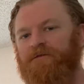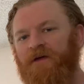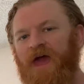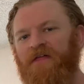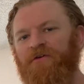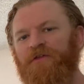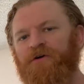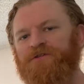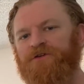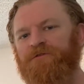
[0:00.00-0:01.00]
Together,
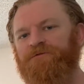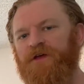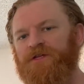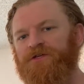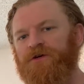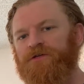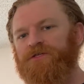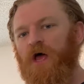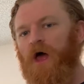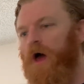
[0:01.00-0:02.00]
those two
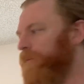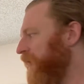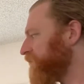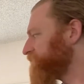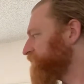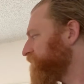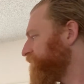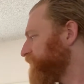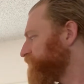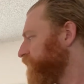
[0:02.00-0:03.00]
features amount to the
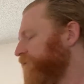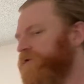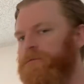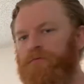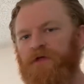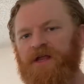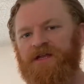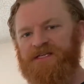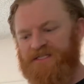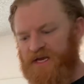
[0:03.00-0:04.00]
feature of
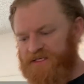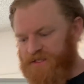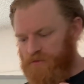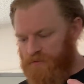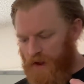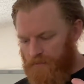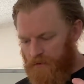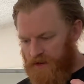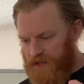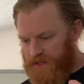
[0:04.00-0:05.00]
completeness. That is,
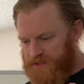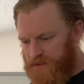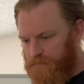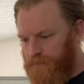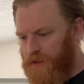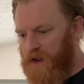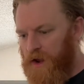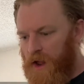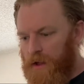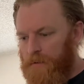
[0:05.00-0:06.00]
eudaimonia is
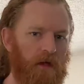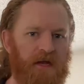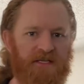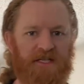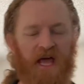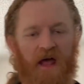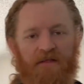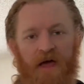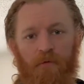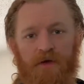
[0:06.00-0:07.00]
complete. It is the
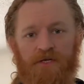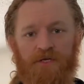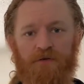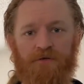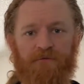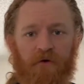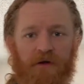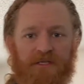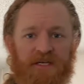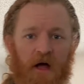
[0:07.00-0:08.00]
end that we choose
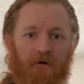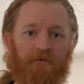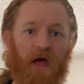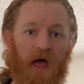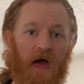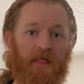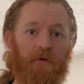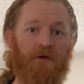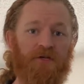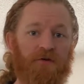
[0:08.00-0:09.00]
for itself, and
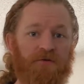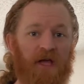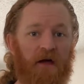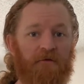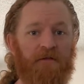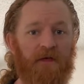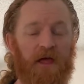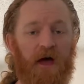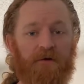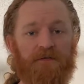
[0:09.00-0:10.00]
that we choose
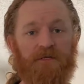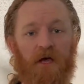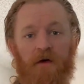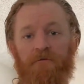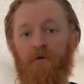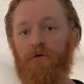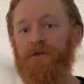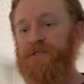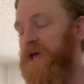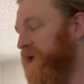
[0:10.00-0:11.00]
everything else for
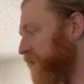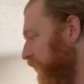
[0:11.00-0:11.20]
the sake